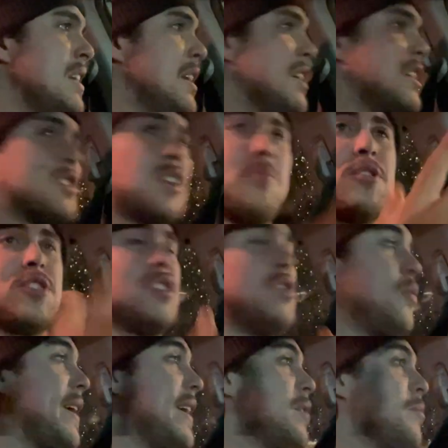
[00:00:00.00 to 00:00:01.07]
start pushing the
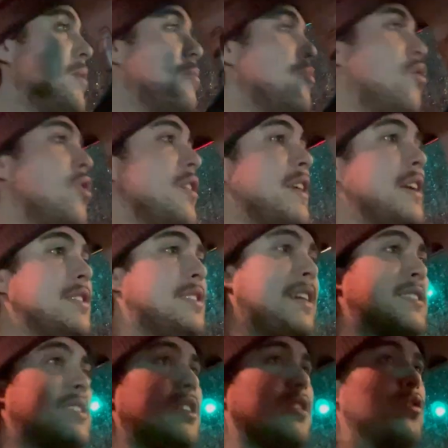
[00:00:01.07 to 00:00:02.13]
weight a bit more. The
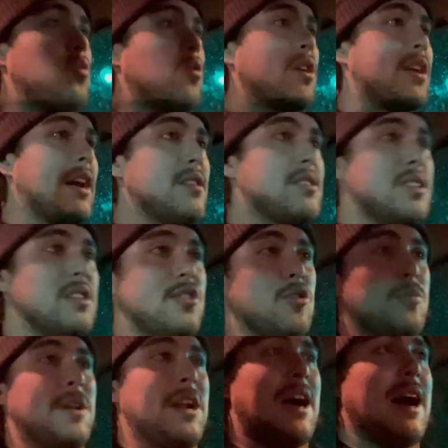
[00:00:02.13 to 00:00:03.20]
intensity of the workout's a little
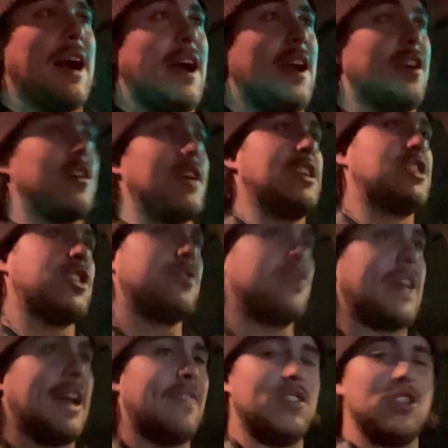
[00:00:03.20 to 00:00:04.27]
bit higher. I generally
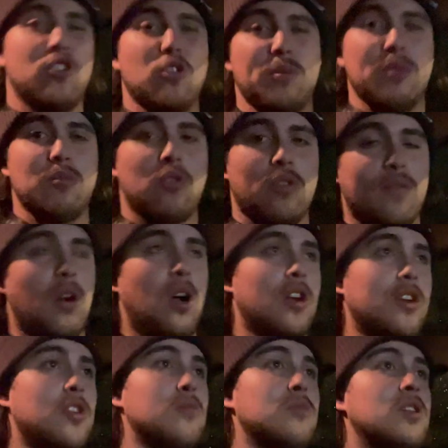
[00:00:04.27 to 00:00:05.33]
have a little bit more
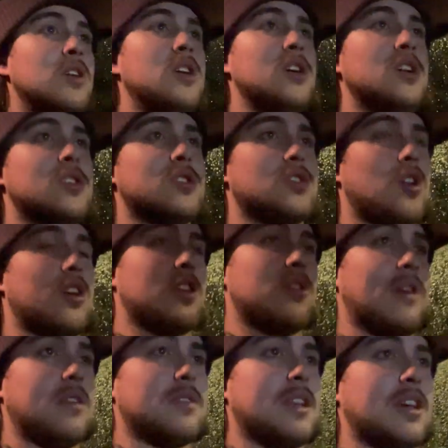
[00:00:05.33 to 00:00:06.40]
volume starting
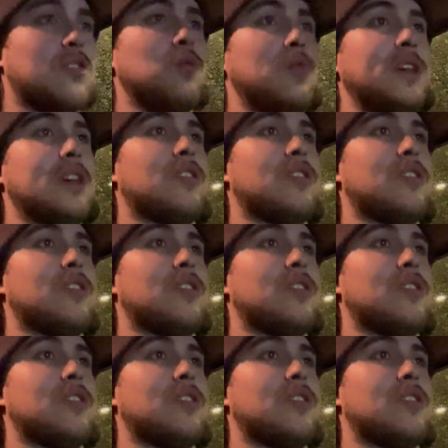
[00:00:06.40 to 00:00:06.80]
around like week